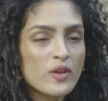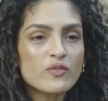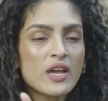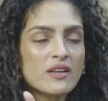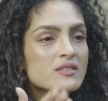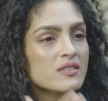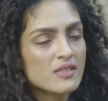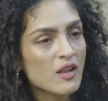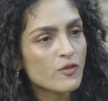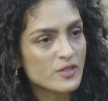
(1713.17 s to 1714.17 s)
if there is a
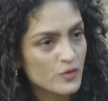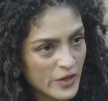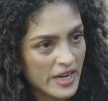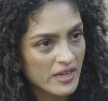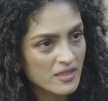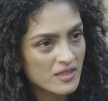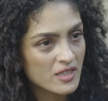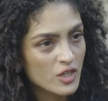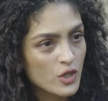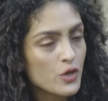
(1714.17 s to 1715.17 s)
selfish friend,
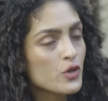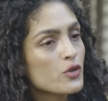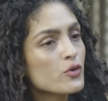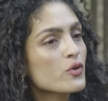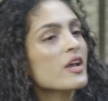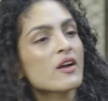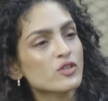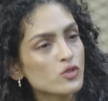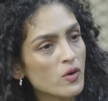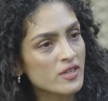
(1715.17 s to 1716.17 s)
you don't have
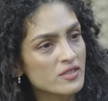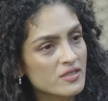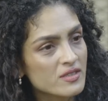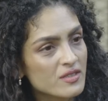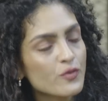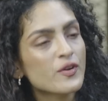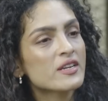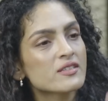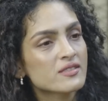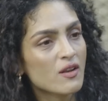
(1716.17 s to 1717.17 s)
a choice. The
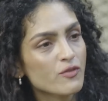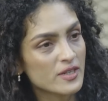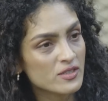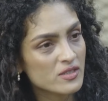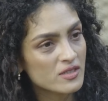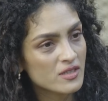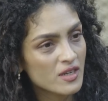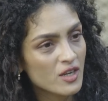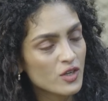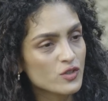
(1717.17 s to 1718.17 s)
friend is selfish.
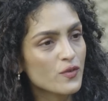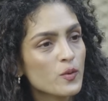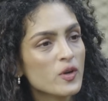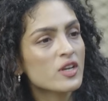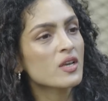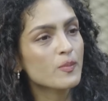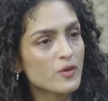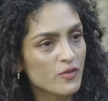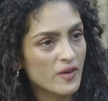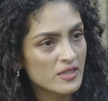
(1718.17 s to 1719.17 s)
So if you want to keep
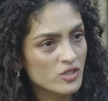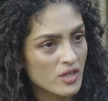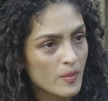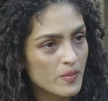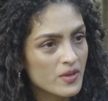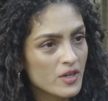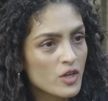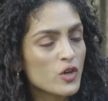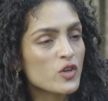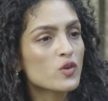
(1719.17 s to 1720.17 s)
your friendship,
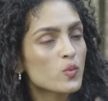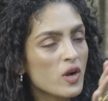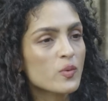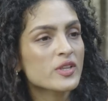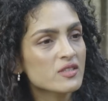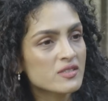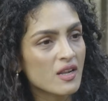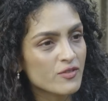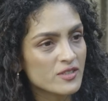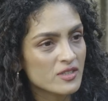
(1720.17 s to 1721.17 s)
you work with the
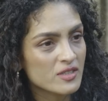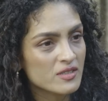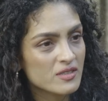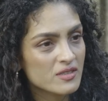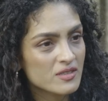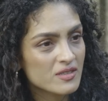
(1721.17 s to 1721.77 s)
selfishness.